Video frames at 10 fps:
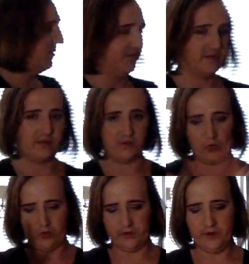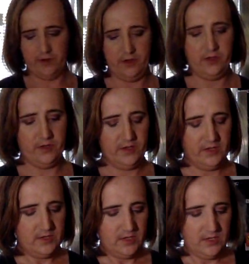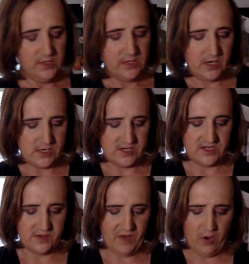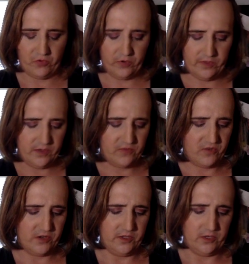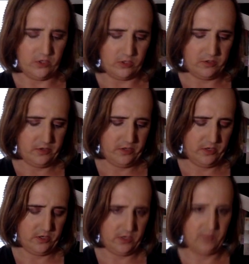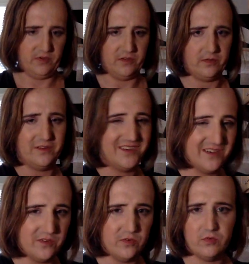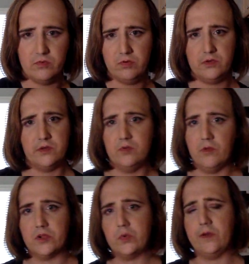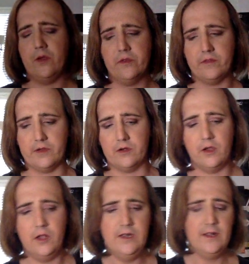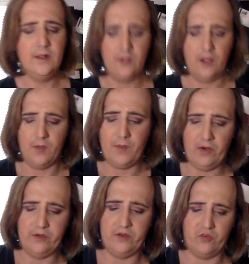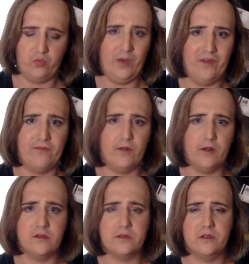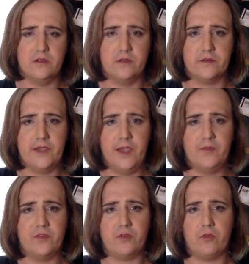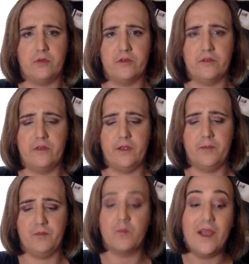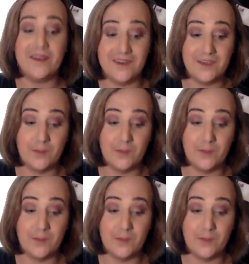It's the Tory. I was only there for a year, so didn't do too much when I was there. I was just waiting for a captain's career slot. I did get